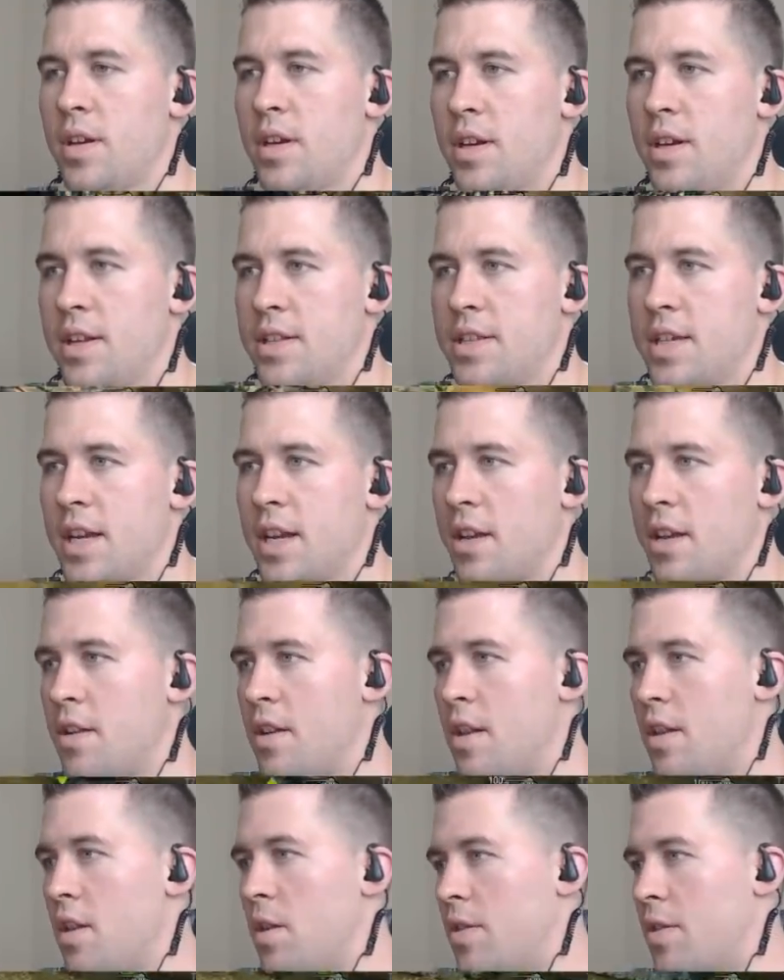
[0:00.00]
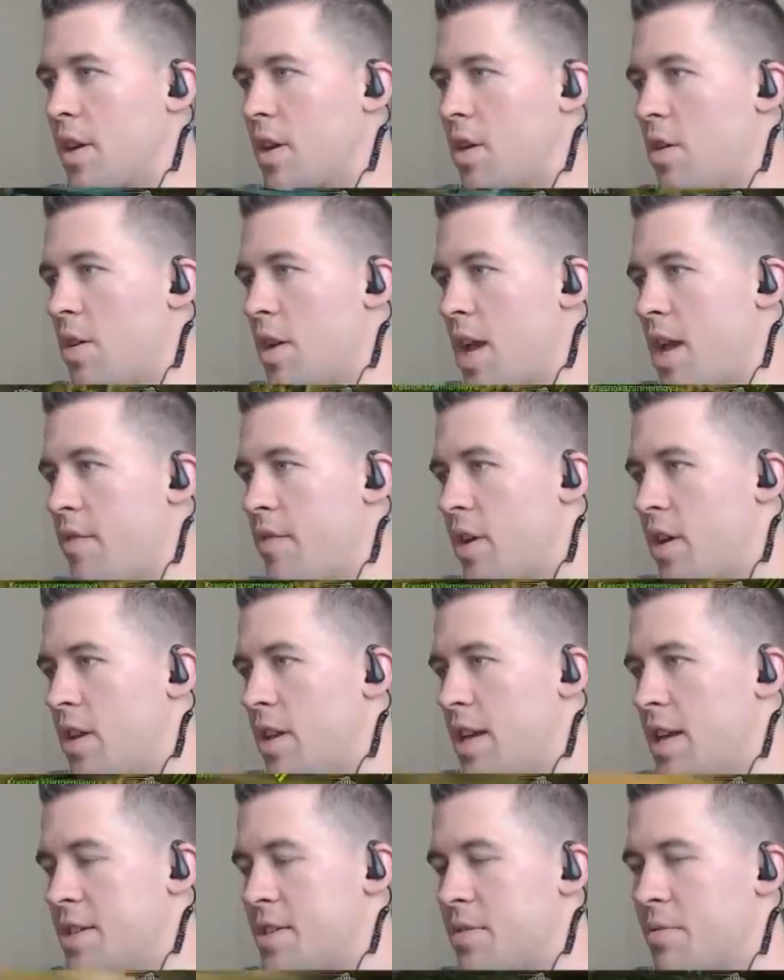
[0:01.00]
It's like along the Carnarvon
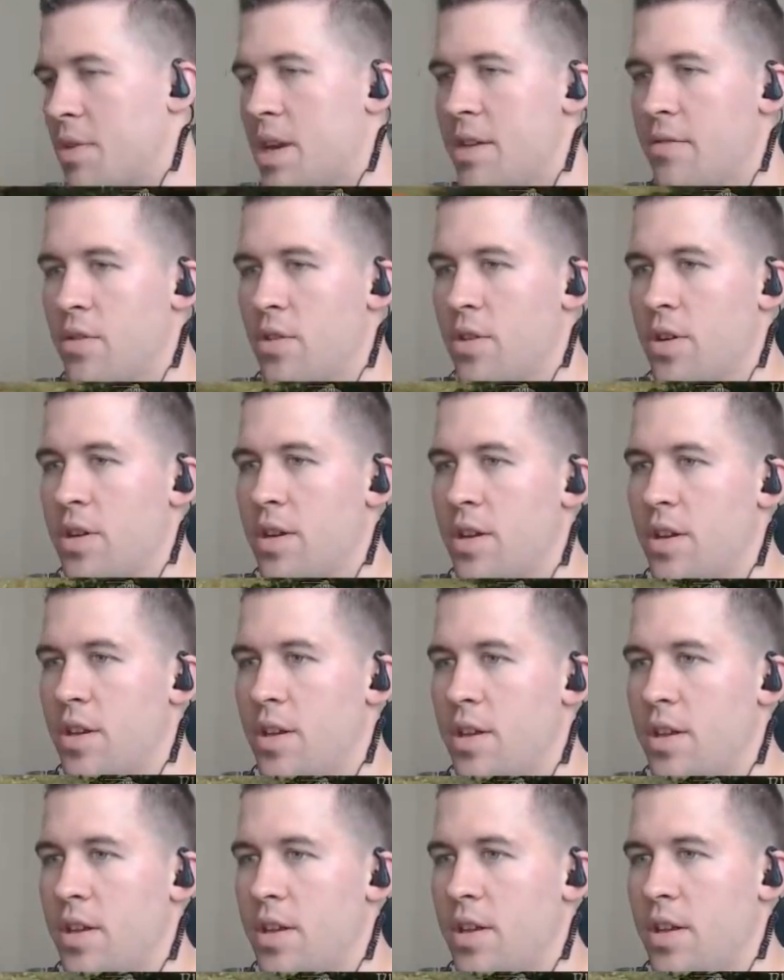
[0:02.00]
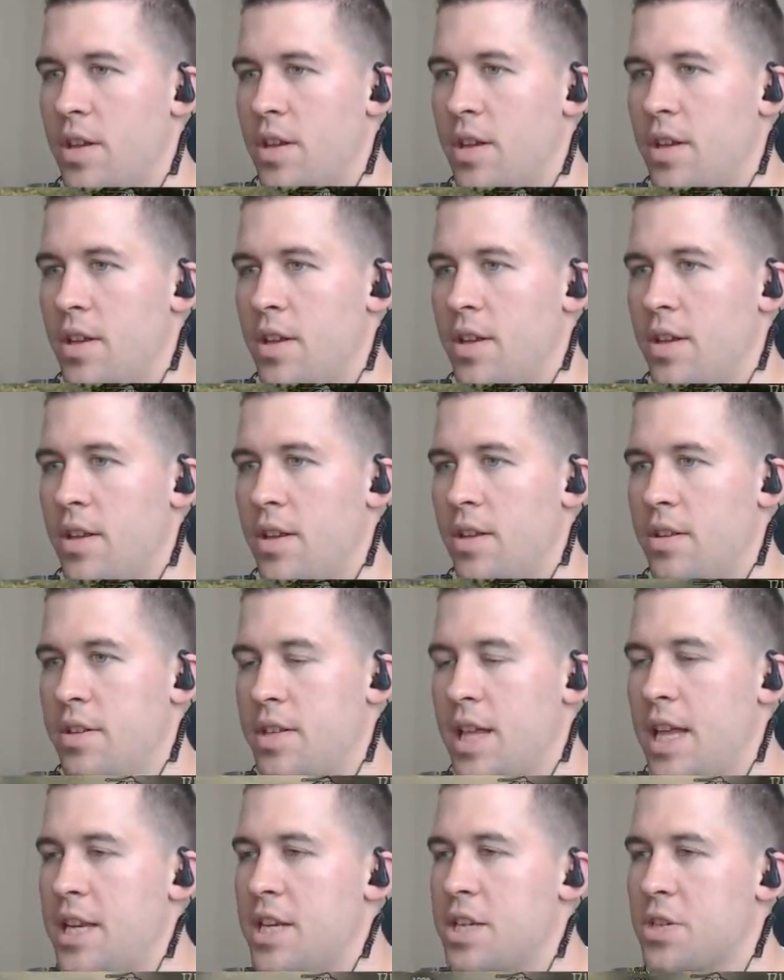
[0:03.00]
class or whatever. See,
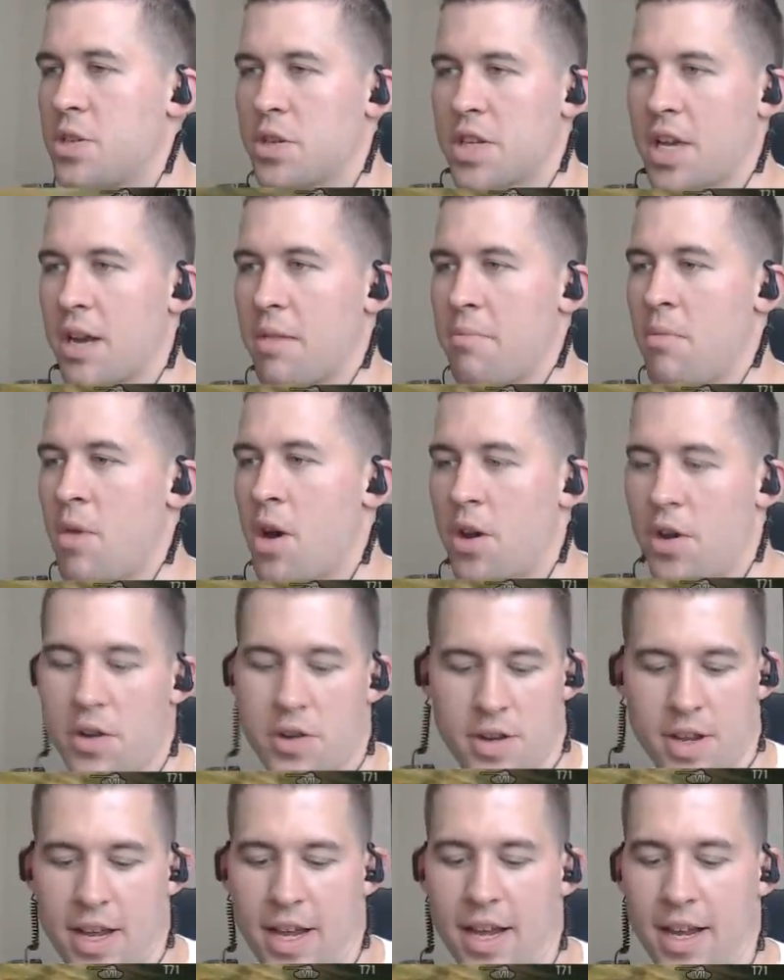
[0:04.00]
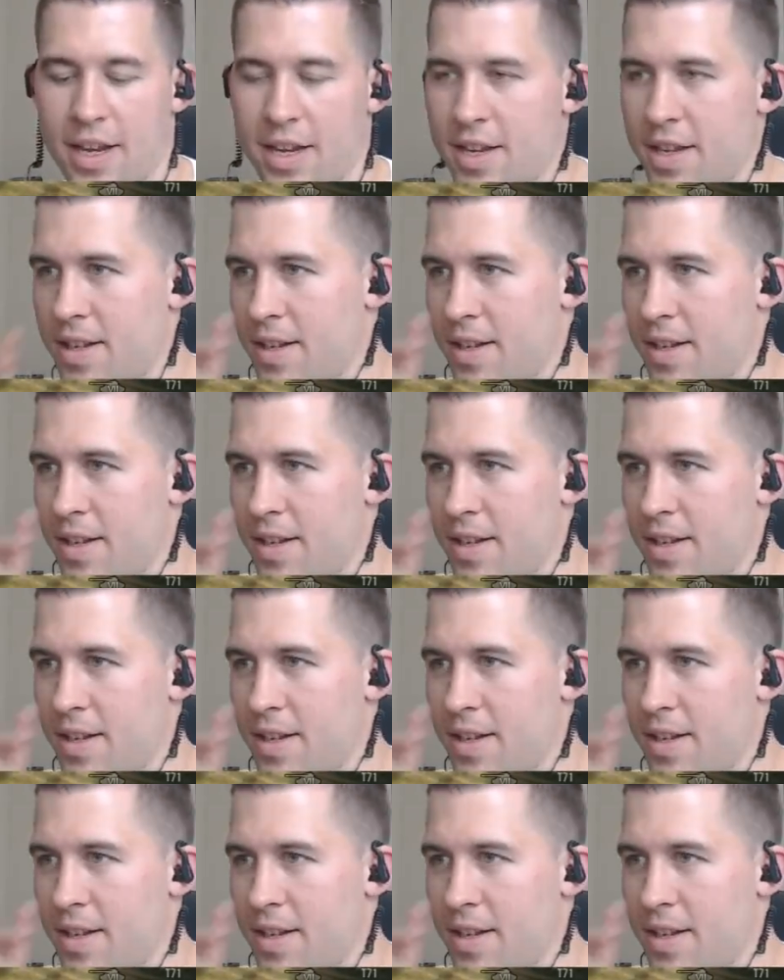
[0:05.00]
that just looks like a modern tank.